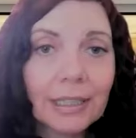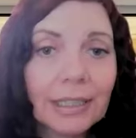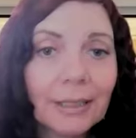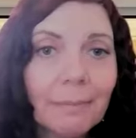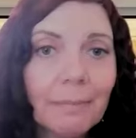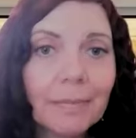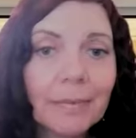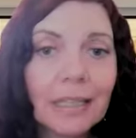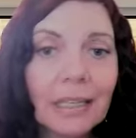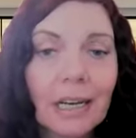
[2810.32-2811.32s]
feeling
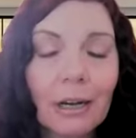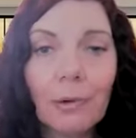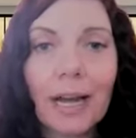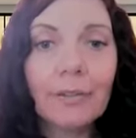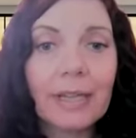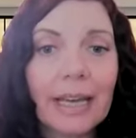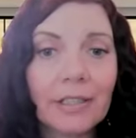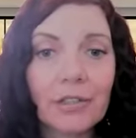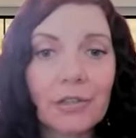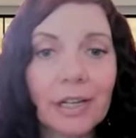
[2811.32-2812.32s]
around
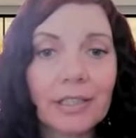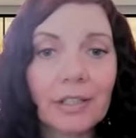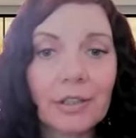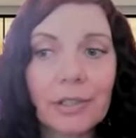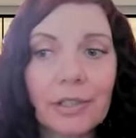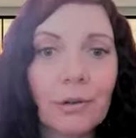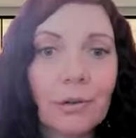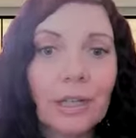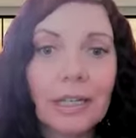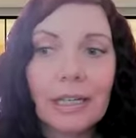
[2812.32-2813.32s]
that stressor.
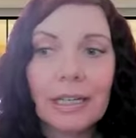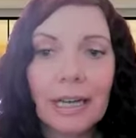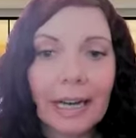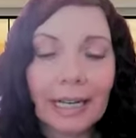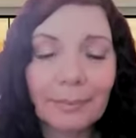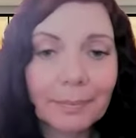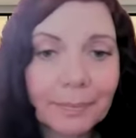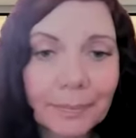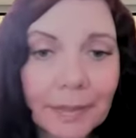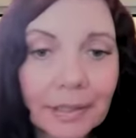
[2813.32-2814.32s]
So,
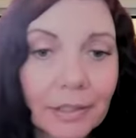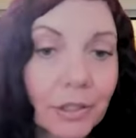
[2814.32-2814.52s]
um,